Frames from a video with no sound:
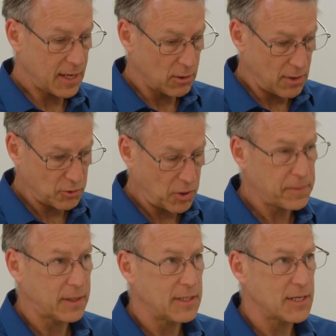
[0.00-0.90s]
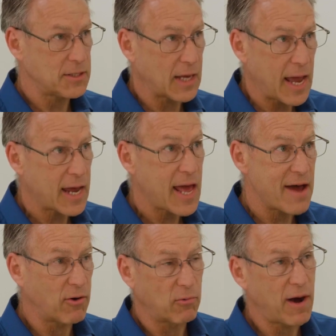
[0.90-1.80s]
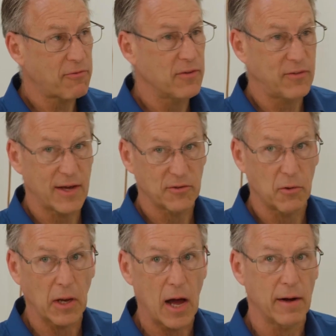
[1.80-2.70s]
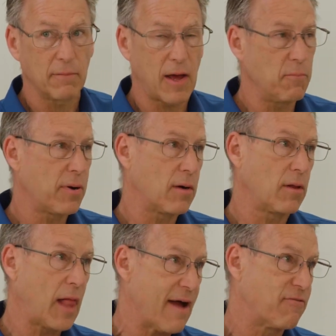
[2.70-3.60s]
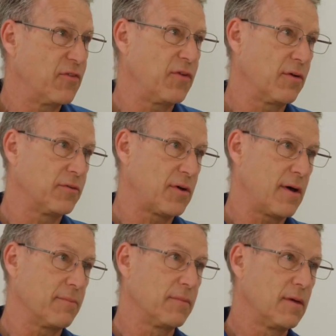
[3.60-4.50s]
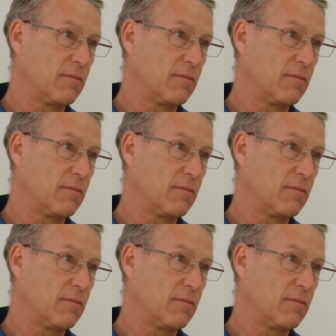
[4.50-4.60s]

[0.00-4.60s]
they can run triplicate testing and have a reference test going on in parallel every single time.